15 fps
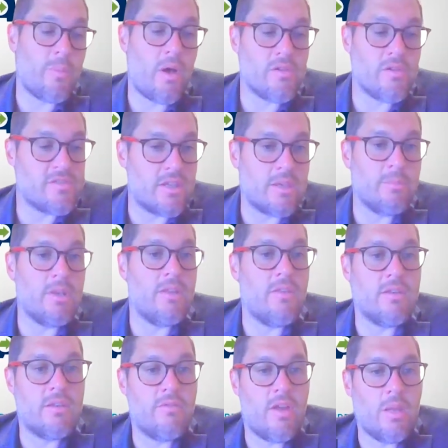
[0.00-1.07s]
We have a policy
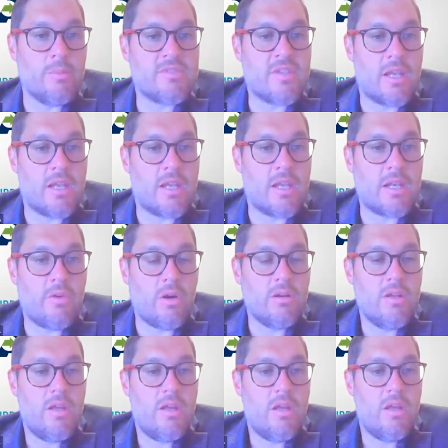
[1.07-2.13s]
committee that develops kind of
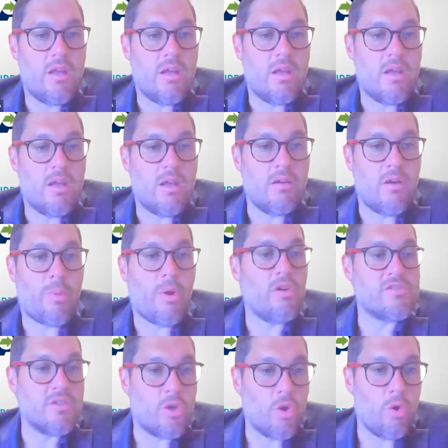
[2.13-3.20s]
our
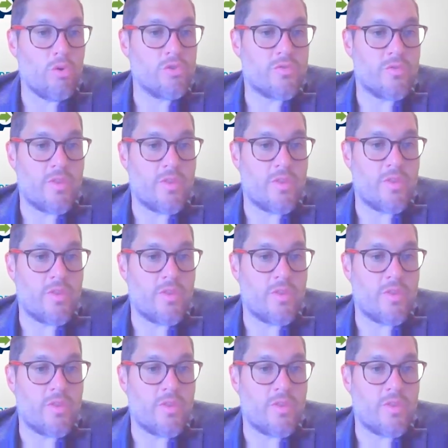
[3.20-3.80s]
policy goals for the